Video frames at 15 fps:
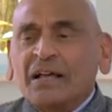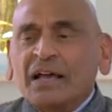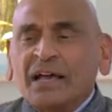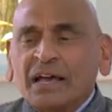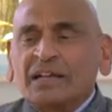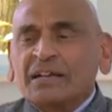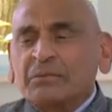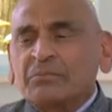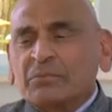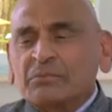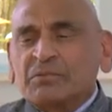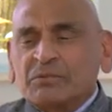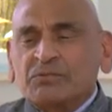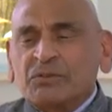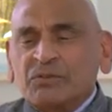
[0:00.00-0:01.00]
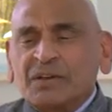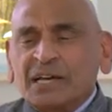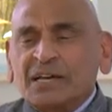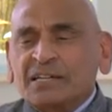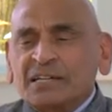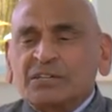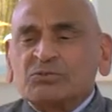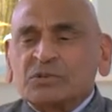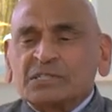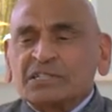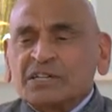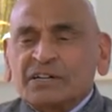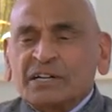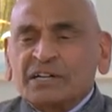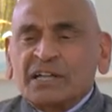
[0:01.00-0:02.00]
and Vivekananda was a
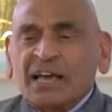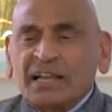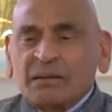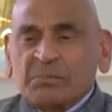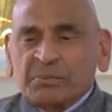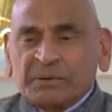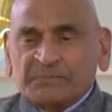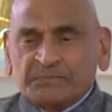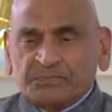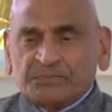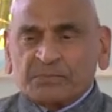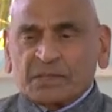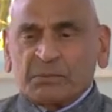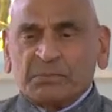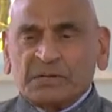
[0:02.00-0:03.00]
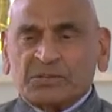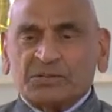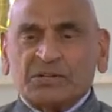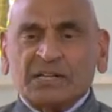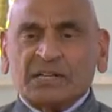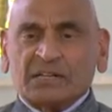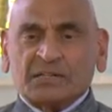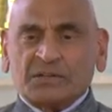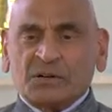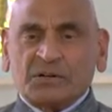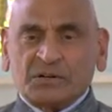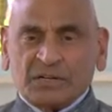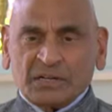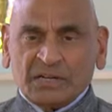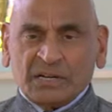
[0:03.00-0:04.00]
great help, but still
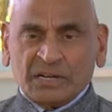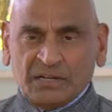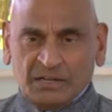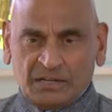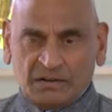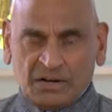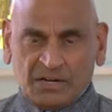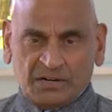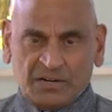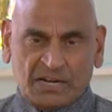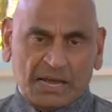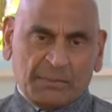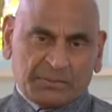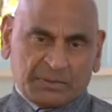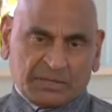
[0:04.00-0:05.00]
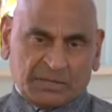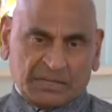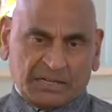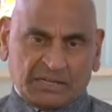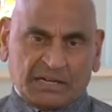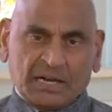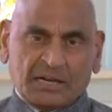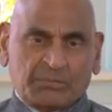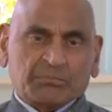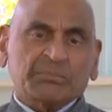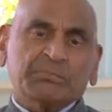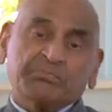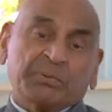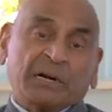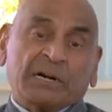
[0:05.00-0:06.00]
not in any great depth, that I,
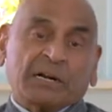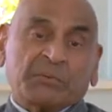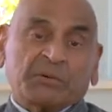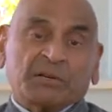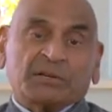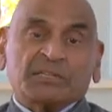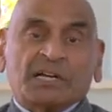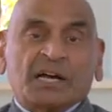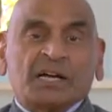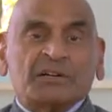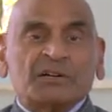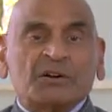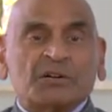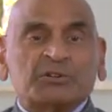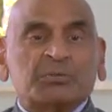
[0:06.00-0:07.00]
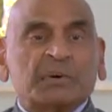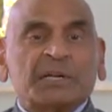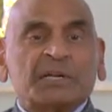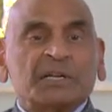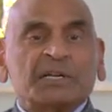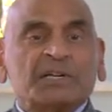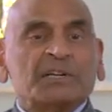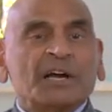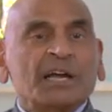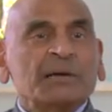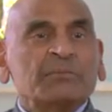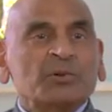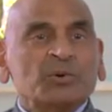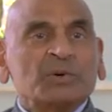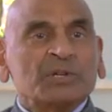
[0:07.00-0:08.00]
partly because I had not spent any
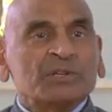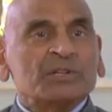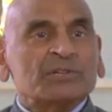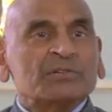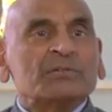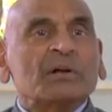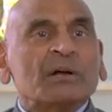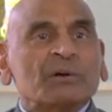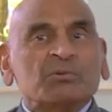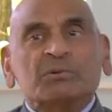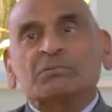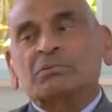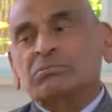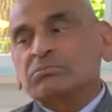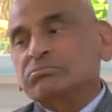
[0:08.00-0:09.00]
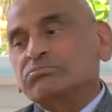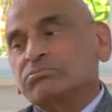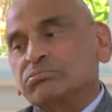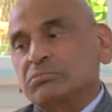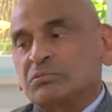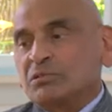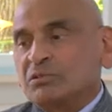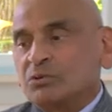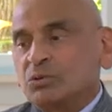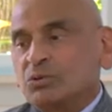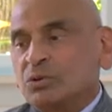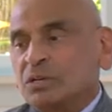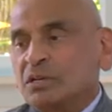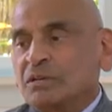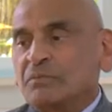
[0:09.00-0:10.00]
time doing this. I was
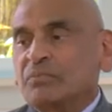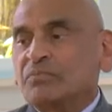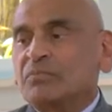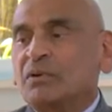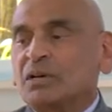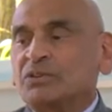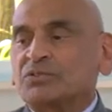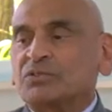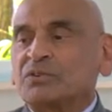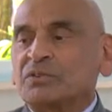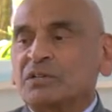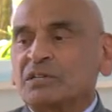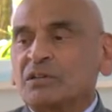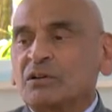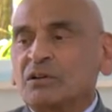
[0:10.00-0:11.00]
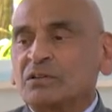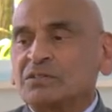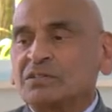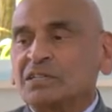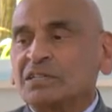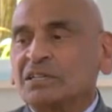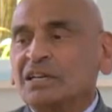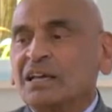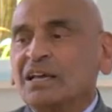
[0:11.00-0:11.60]
doing Master of Technology.